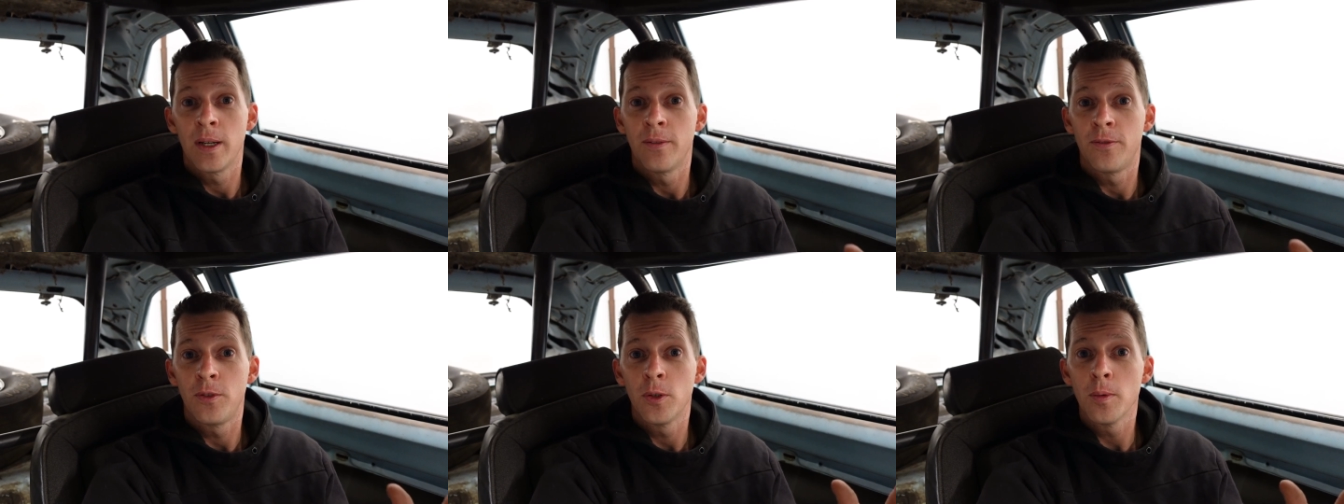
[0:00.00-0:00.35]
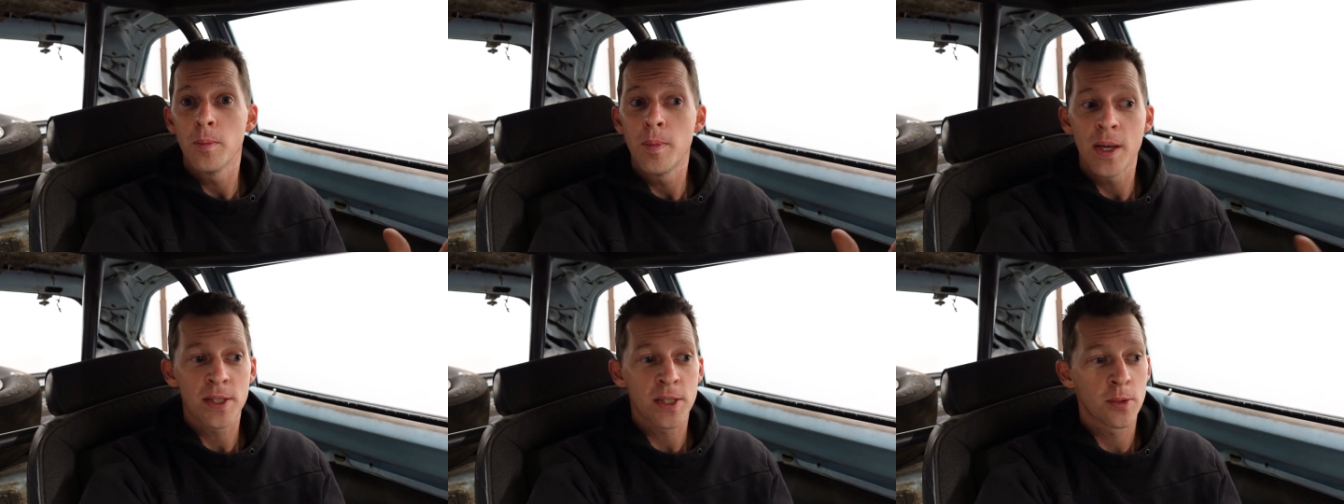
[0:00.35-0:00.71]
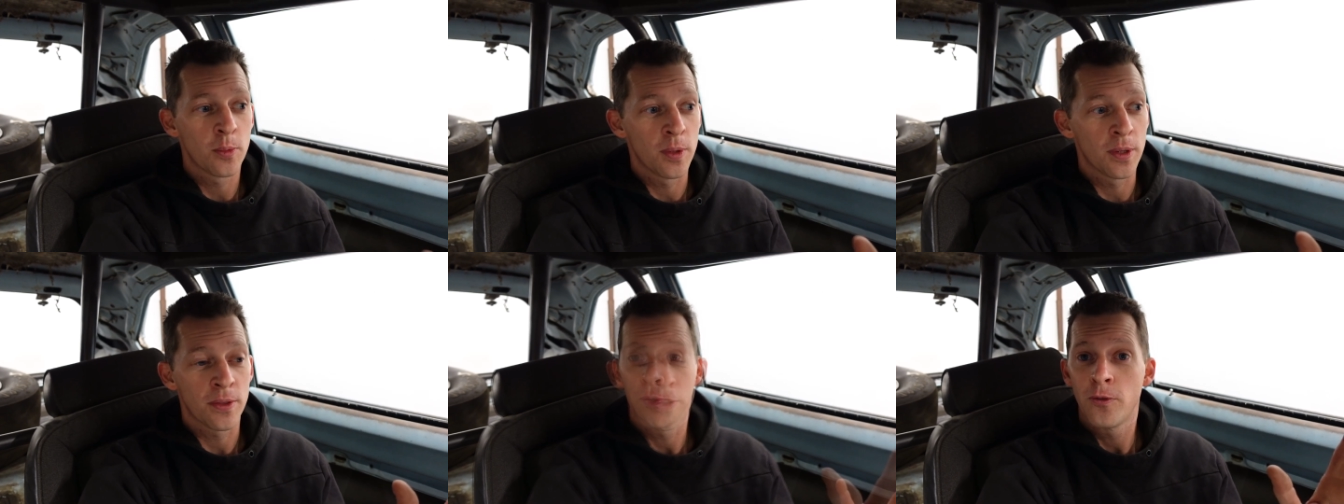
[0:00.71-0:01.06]
if you're
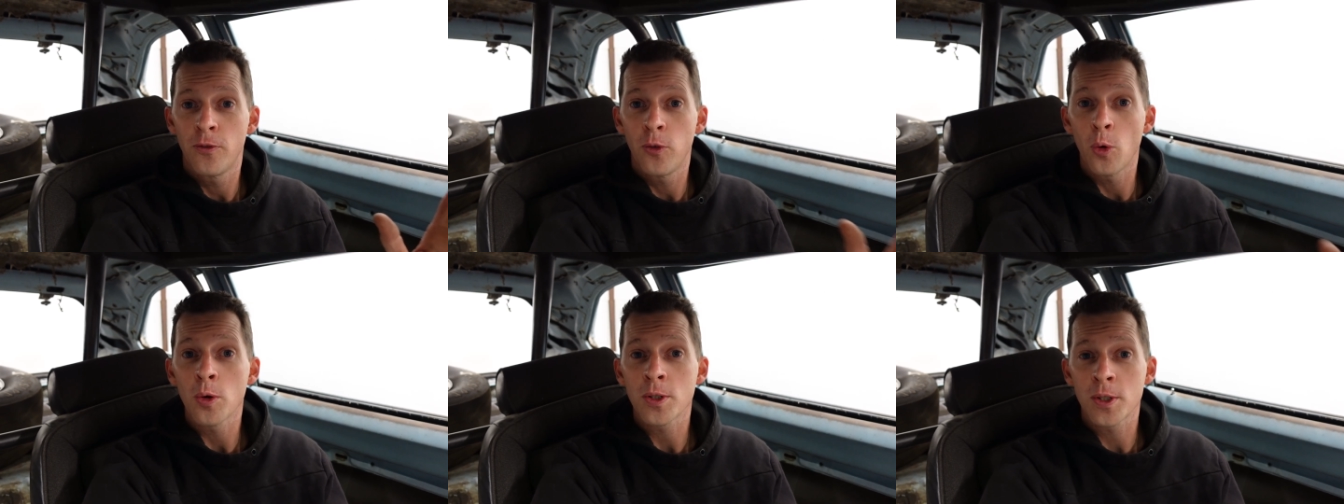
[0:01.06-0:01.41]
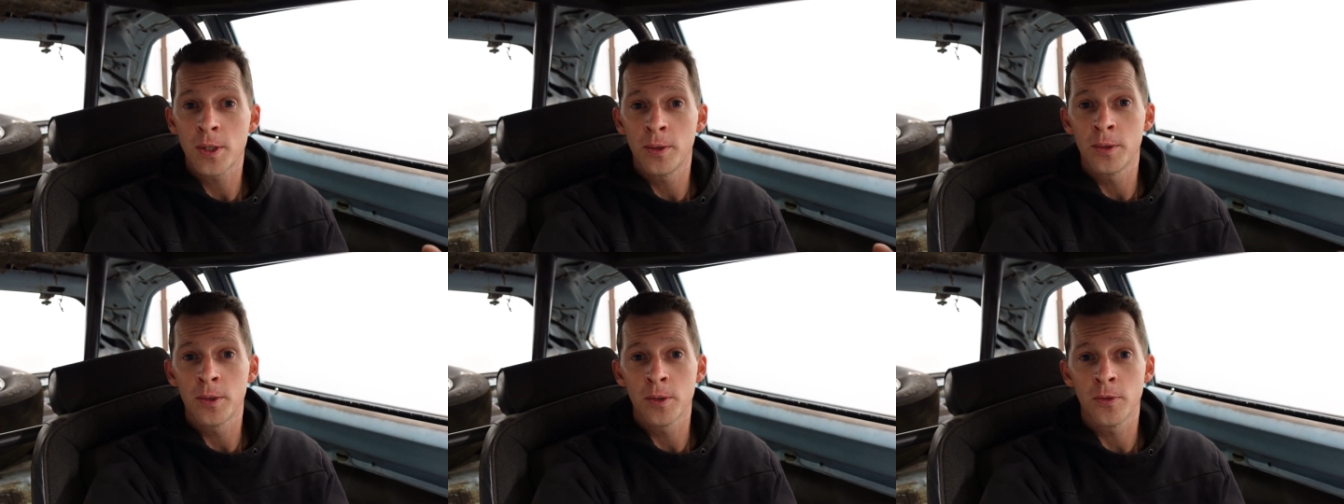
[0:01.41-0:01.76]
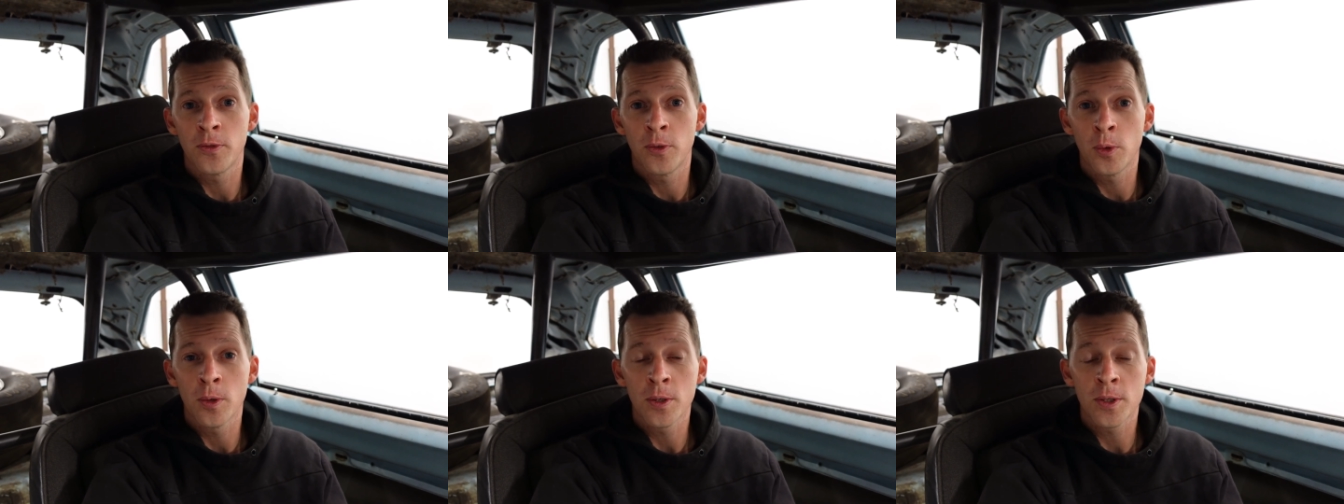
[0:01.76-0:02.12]
messing with four cylinder
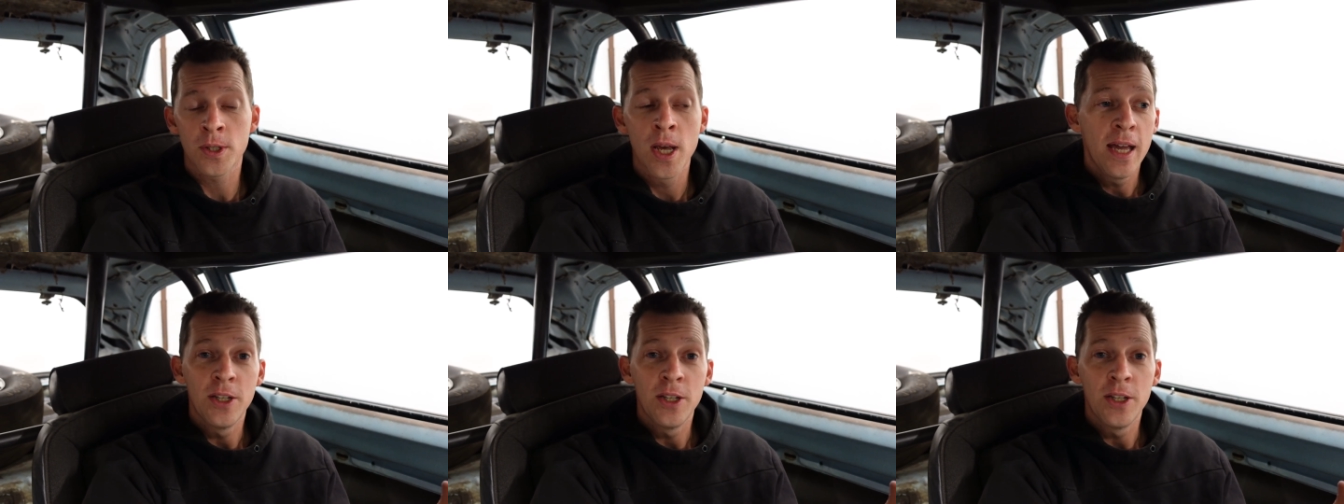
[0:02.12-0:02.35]
Fords